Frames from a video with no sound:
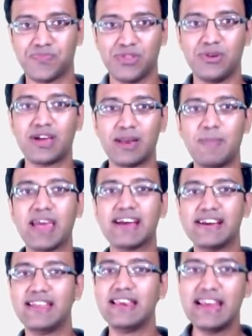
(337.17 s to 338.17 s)
You can make a
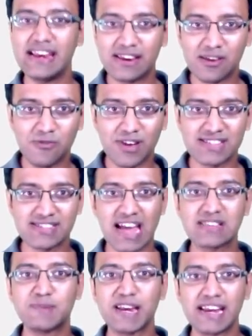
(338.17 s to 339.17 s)
delete request
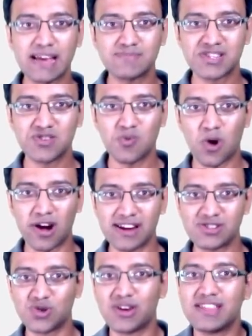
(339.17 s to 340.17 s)
as many times as you want.
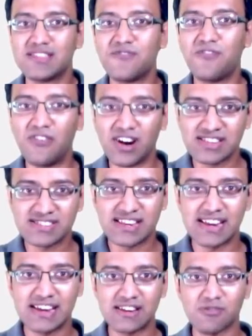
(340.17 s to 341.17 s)
It's only the first
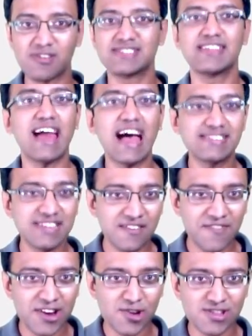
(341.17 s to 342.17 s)
delete request that has an
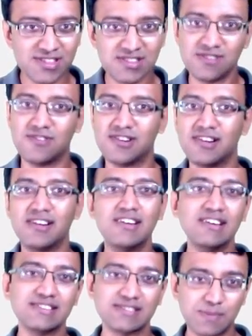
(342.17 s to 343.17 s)
effect on the server.
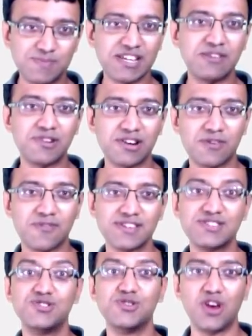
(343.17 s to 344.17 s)
Subsequent
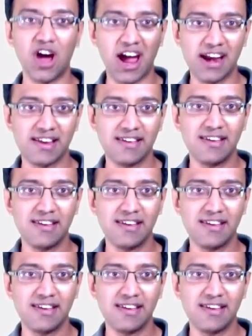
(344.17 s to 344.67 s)
requests do not.